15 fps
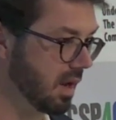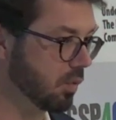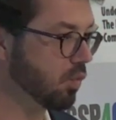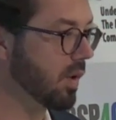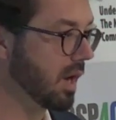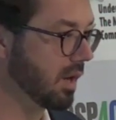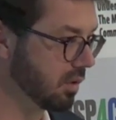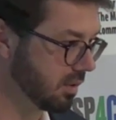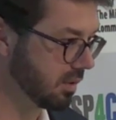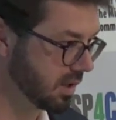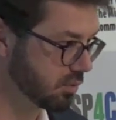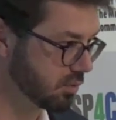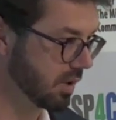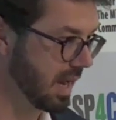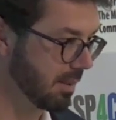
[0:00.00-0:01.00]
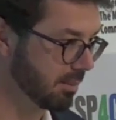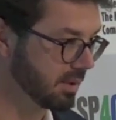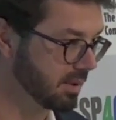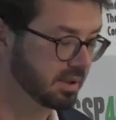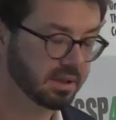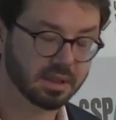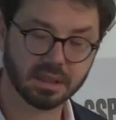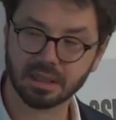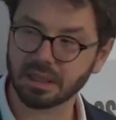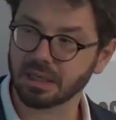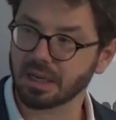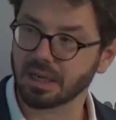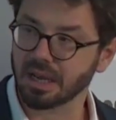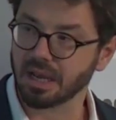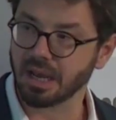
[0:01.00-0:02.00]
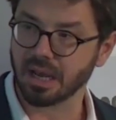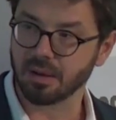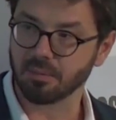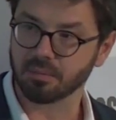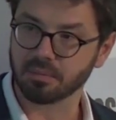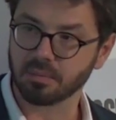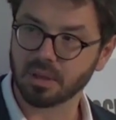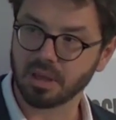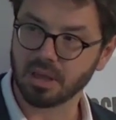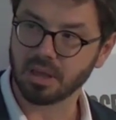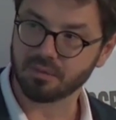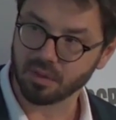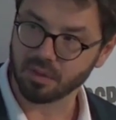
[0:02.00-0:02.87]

and when this will happen. Even